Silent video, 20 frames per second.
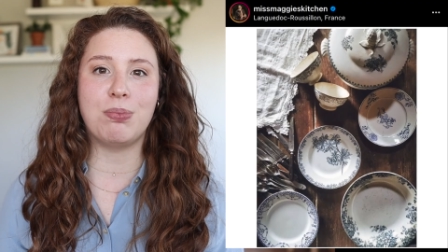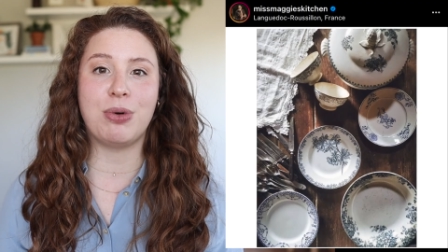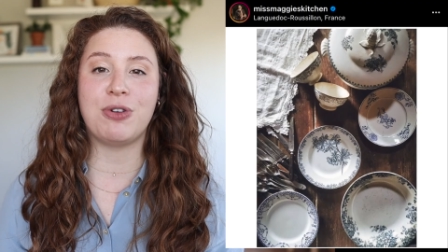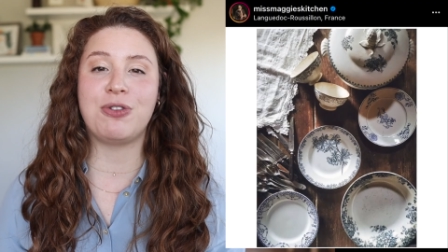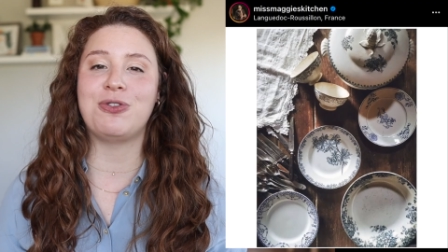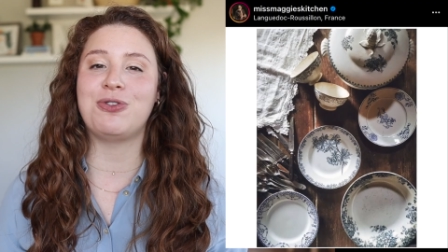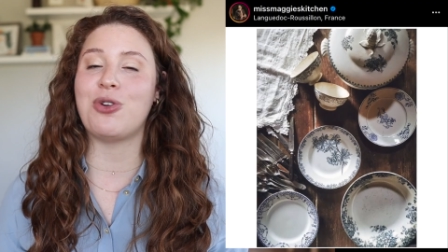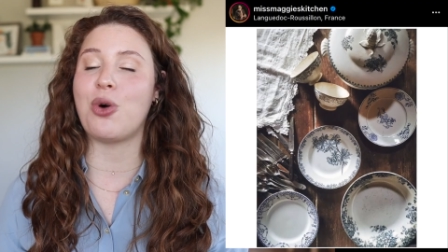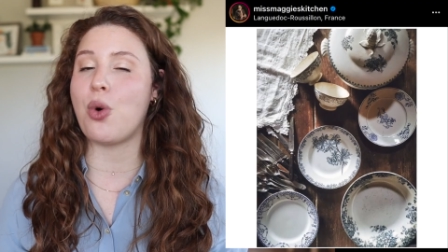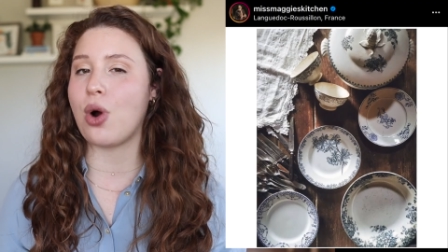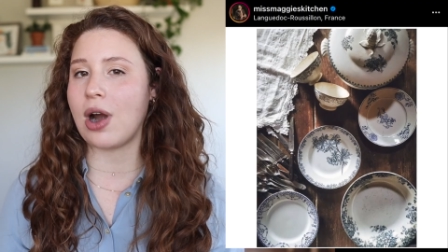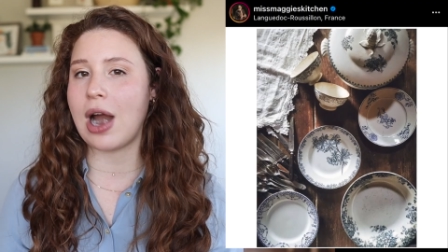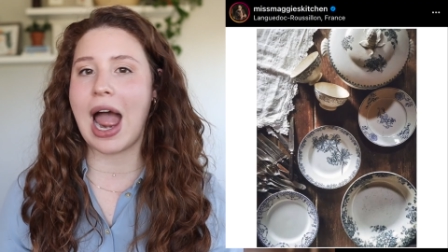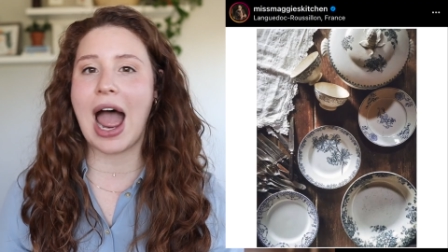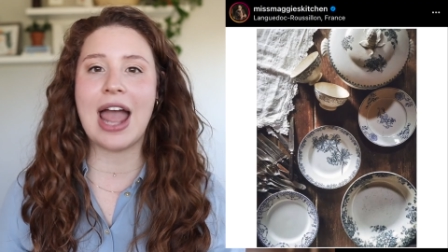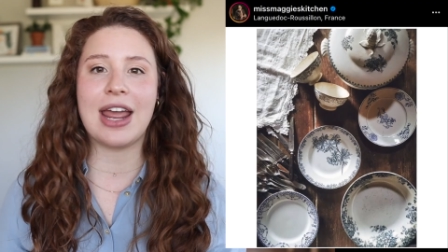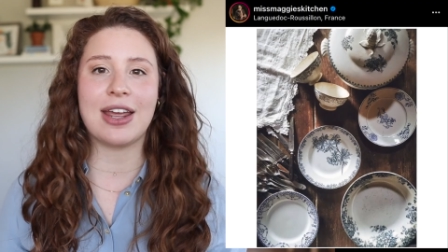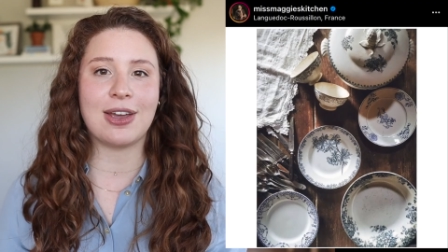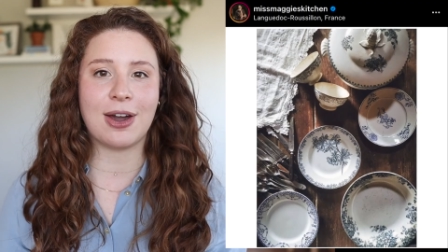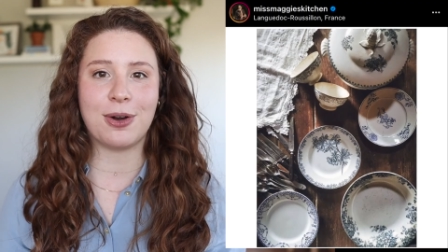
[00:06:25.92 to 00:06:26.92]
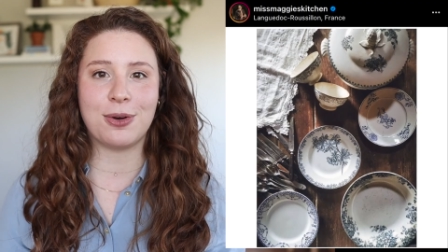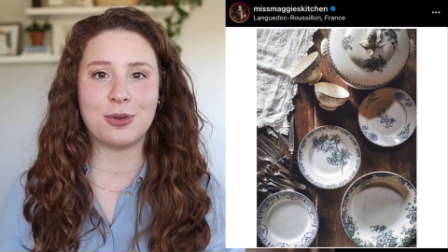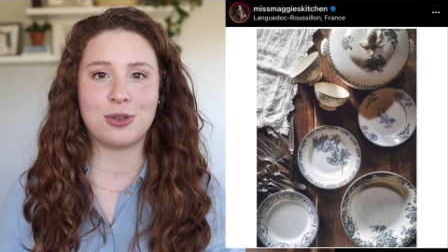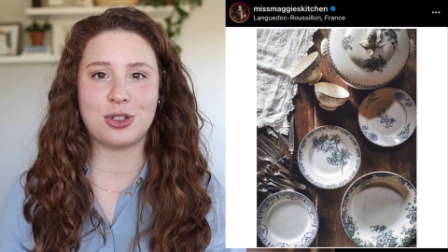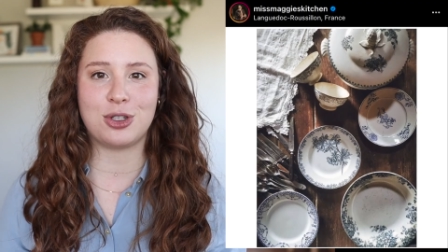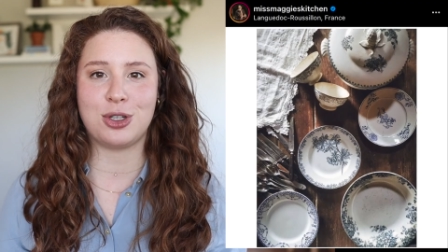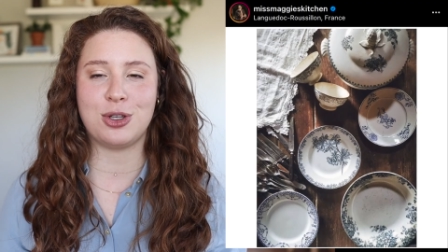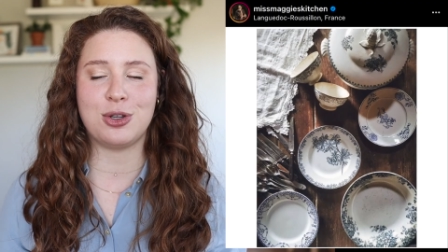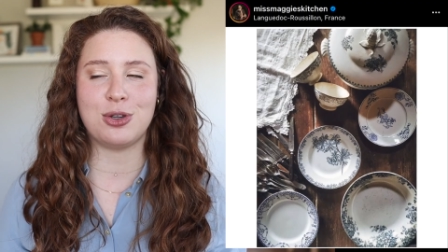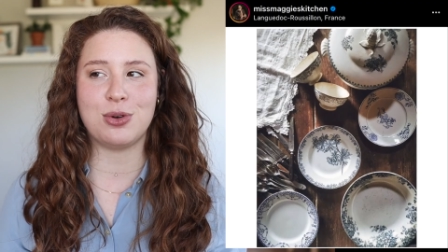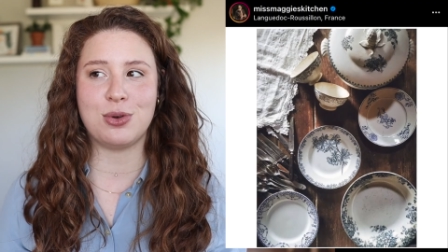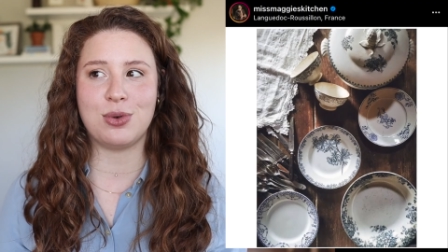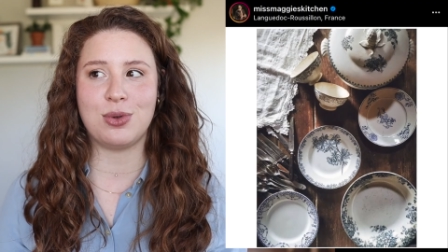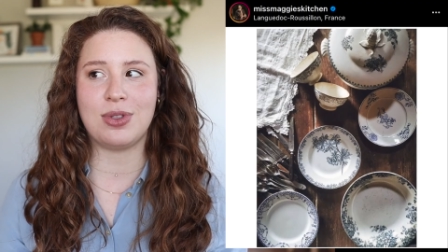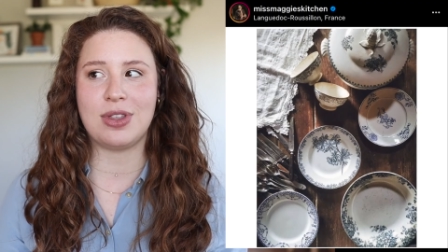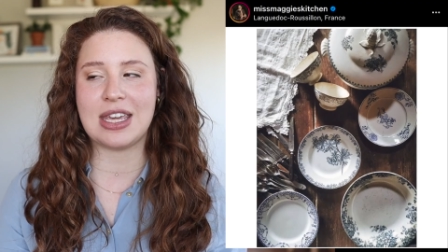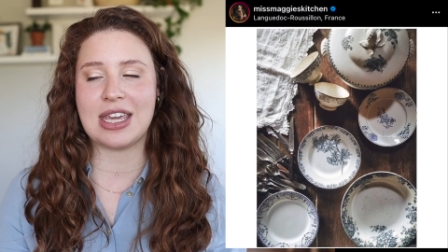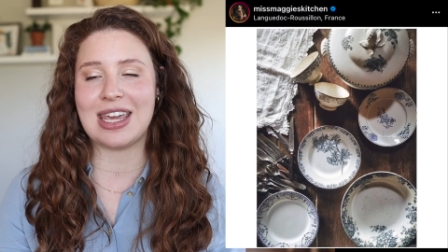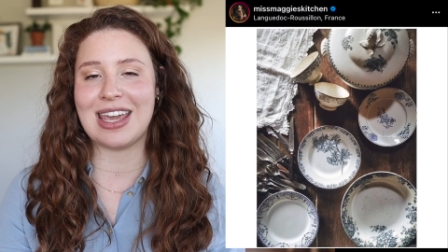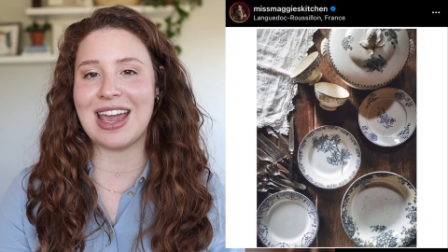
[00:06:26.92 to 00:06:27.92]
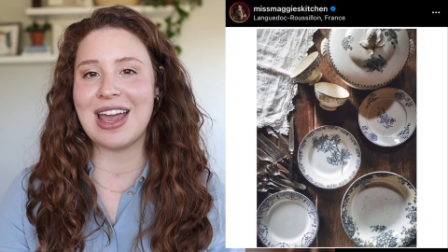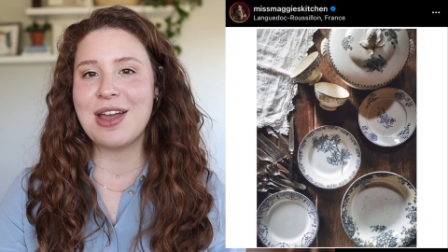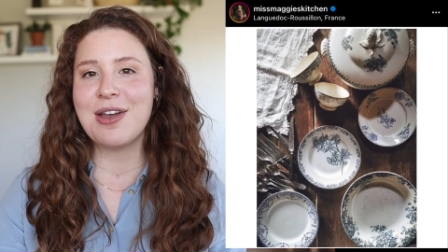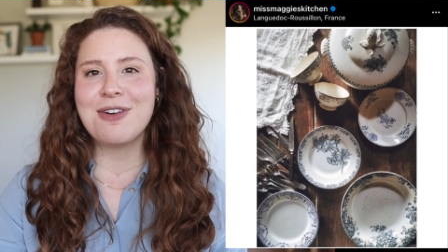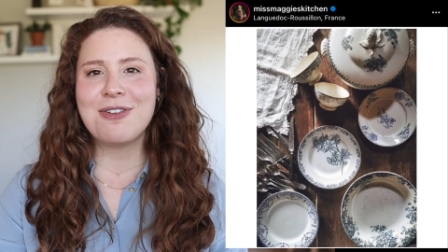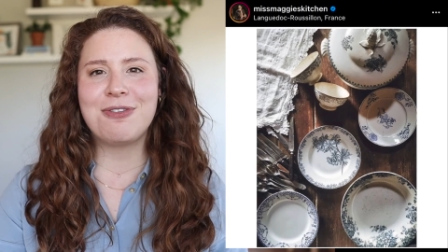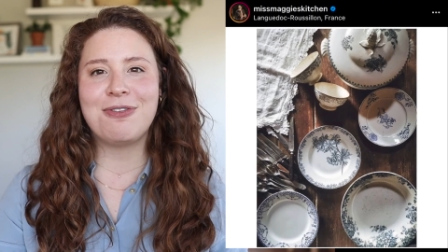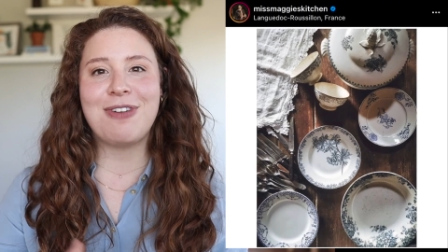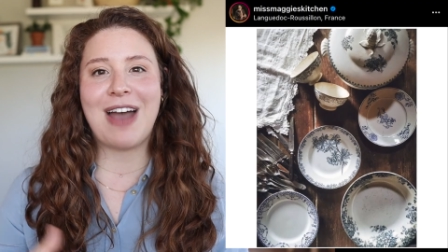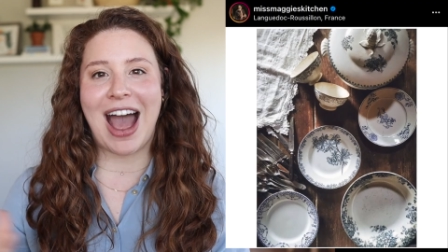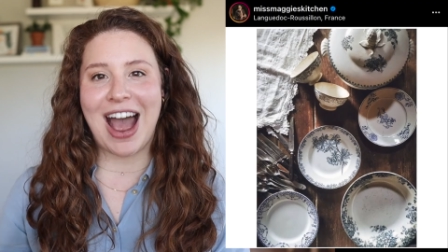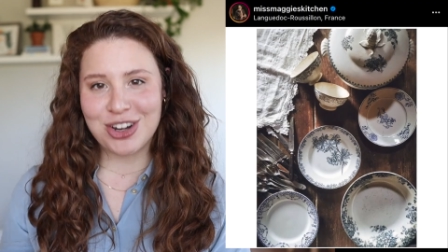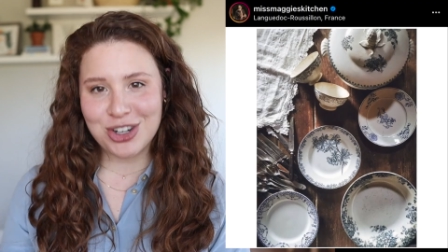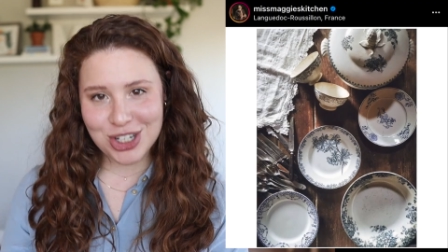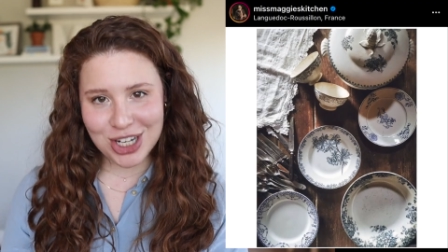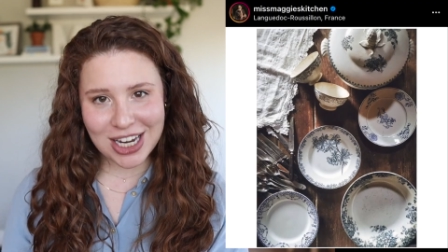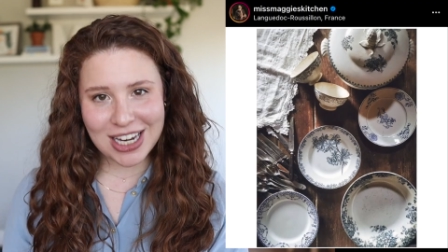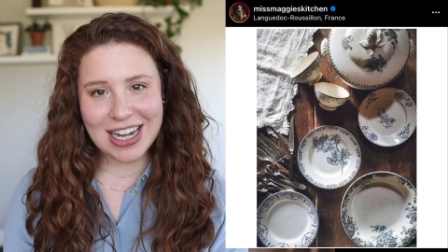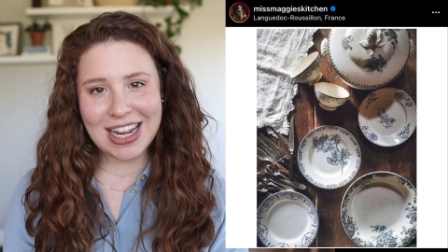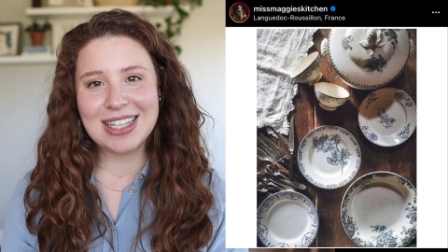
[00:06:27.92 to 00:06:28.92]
before I go to the fashion